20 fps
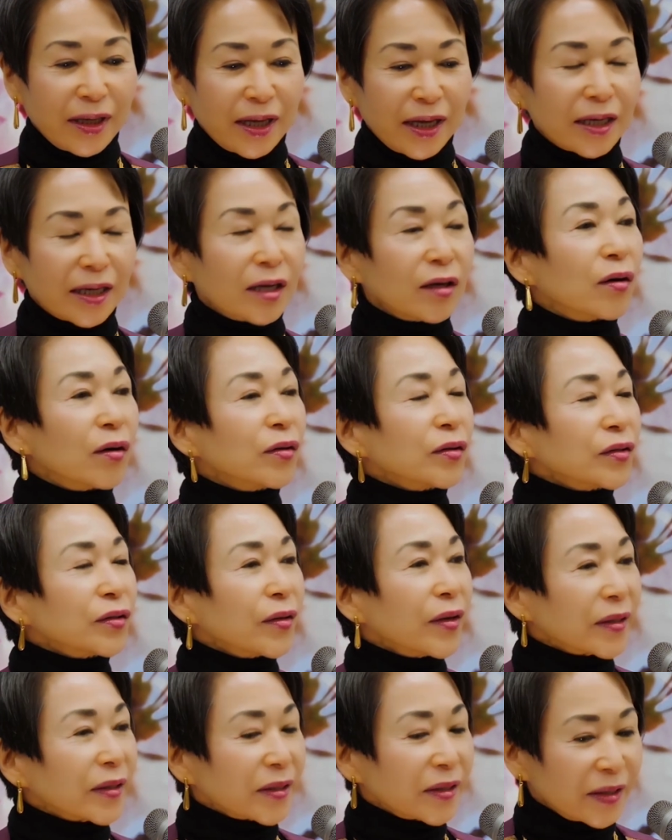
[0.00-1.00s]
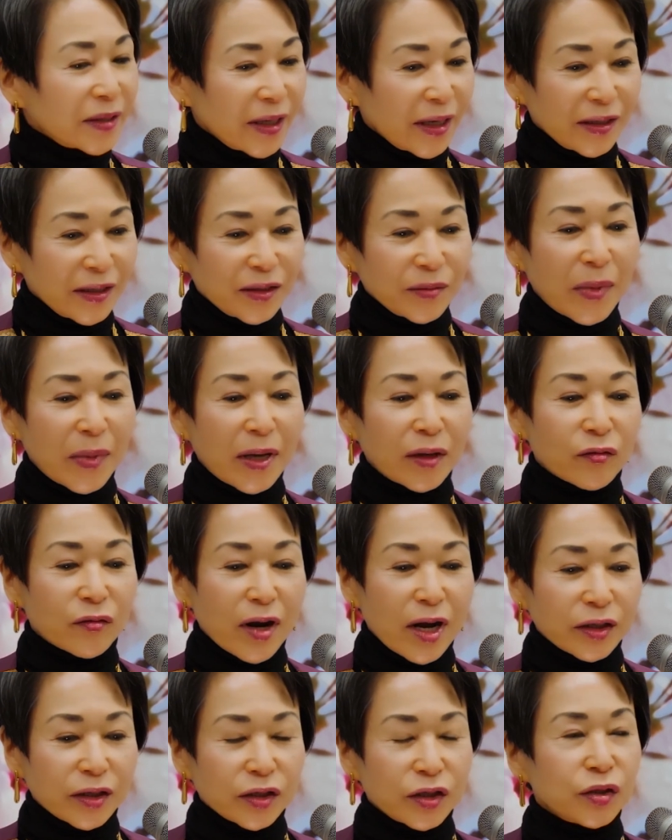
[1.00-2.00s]
And I also extend my
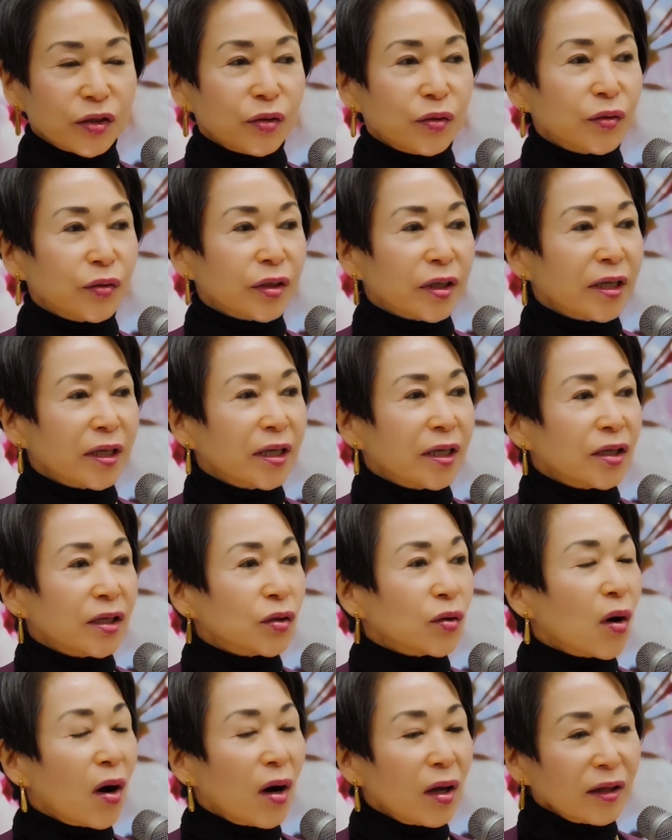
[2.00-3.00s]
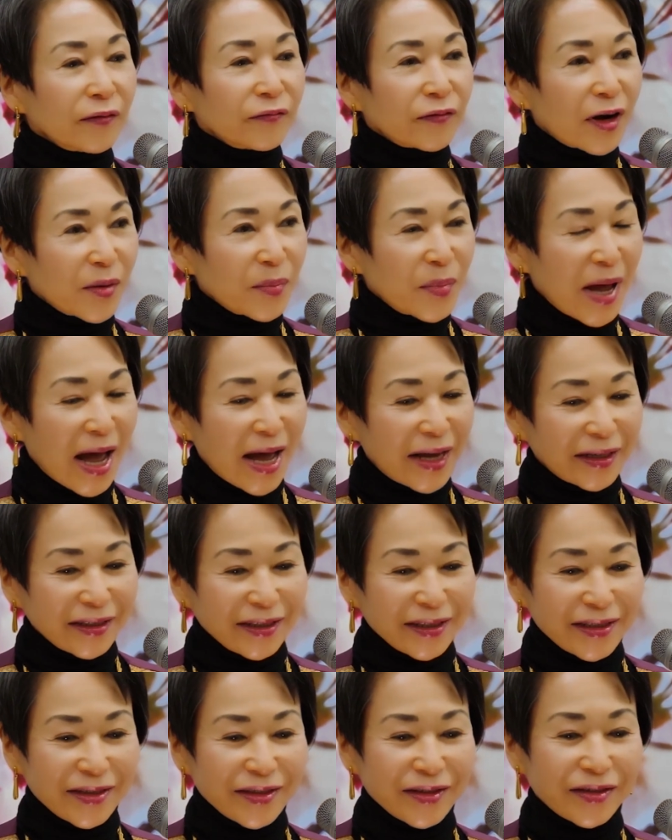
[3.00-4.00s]
gratitude to all of our
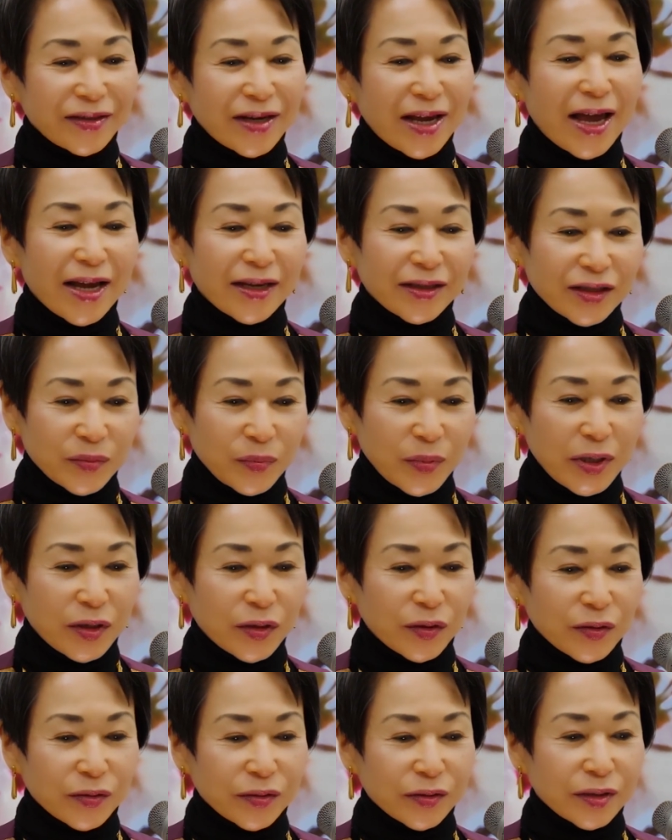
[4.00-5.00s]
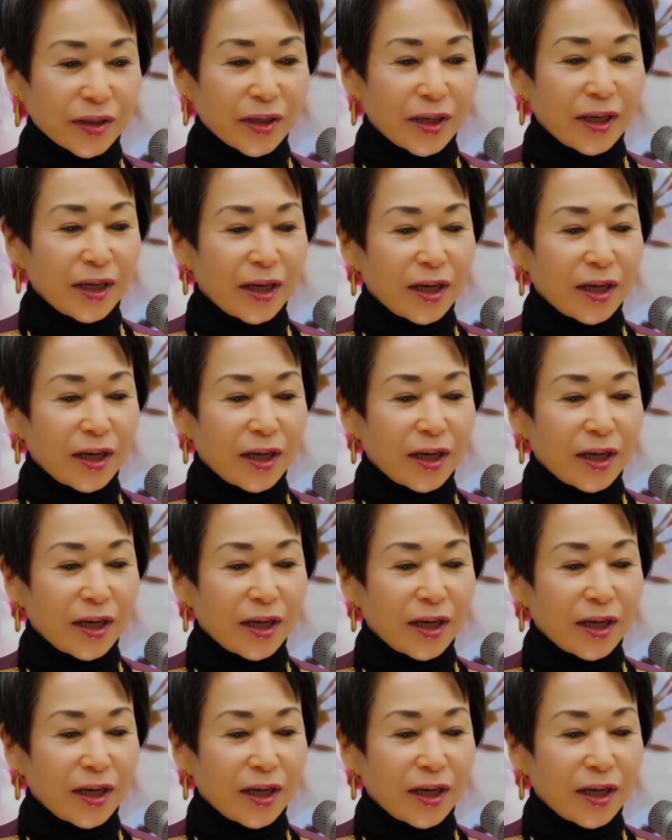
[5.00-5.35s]
panelists and speakers